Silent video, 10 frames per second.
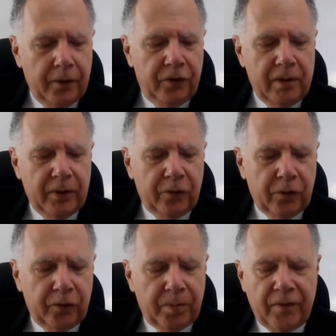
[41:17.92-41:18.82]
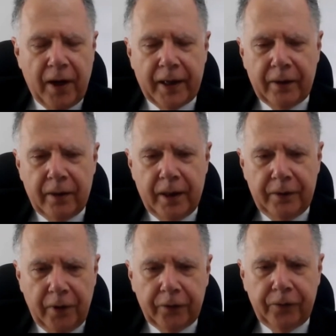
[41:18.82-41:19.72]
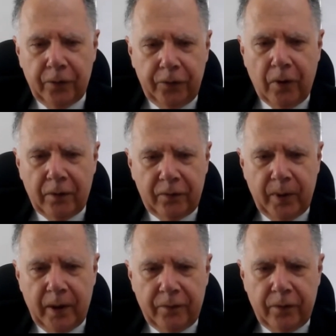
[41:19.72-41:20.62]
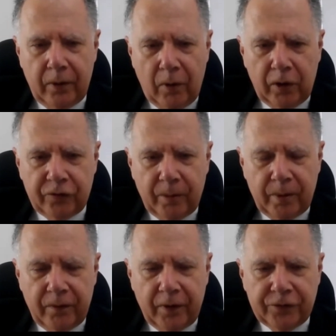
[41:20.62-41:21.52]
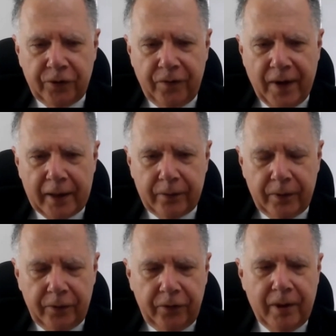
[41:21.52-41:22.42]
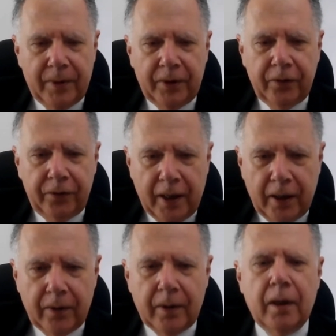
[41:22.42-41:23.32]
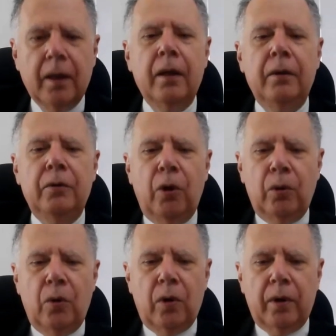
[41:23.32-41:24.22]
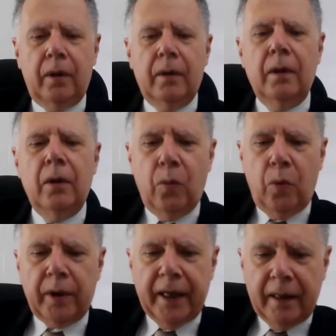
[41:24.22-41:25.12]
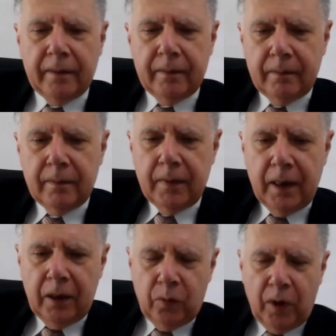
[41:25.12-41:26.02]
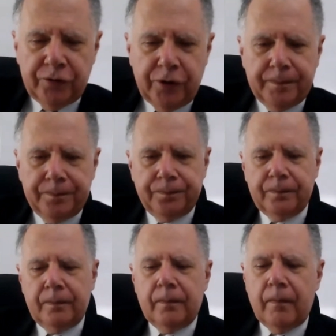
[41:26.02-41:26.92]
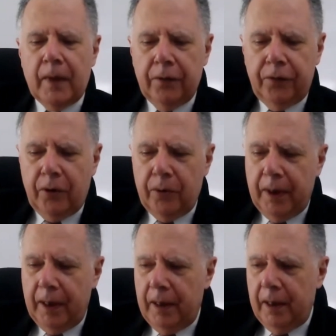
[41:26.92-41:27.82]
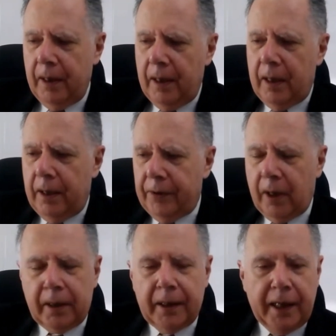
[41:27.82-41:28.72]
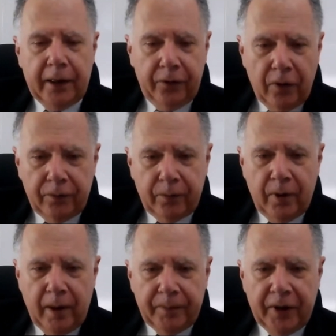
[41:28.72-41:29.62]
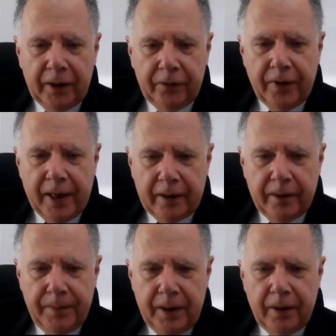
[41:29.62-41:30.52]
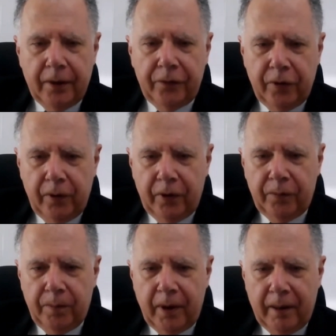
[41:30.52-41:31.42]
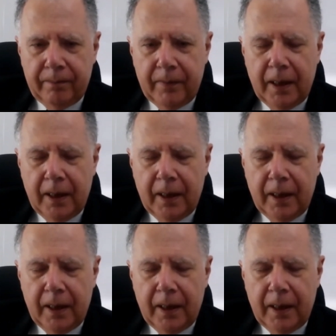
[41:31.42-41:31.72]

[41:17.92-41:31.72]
Siemens was providing industrial software for a large number of Russia's factories. Siemens is now no longer working in Russia. So they're not going to get software updates. And that could be a serious problem.